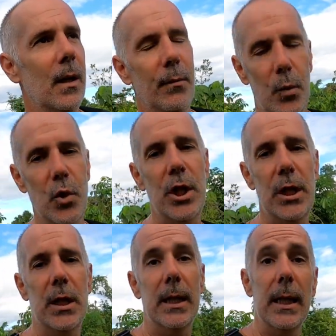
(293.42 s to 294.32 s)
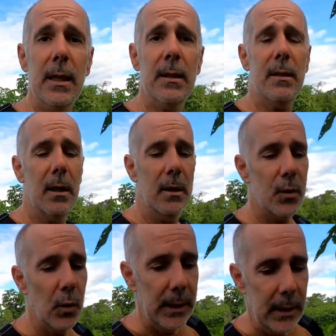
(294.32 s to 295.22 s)
Fuji X,
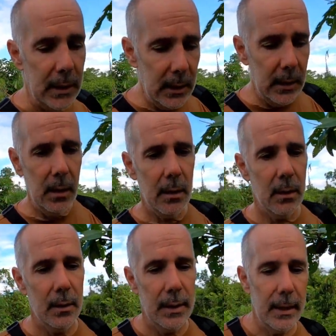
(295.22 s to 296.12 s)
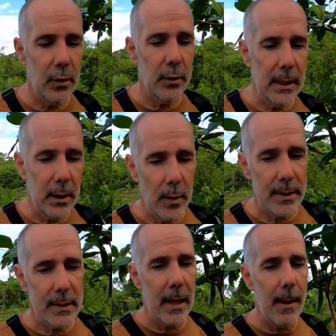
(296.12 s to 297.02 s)
Sony E, Canon
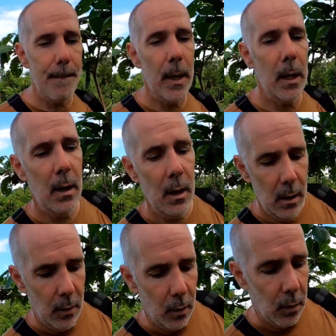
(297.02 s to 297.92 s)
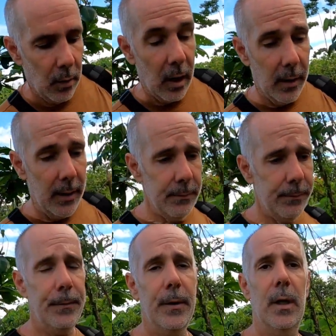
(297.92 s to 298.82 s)
EOS M or
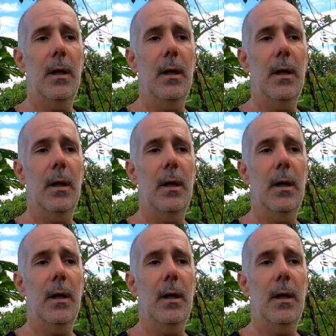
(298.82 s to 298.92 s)
RF.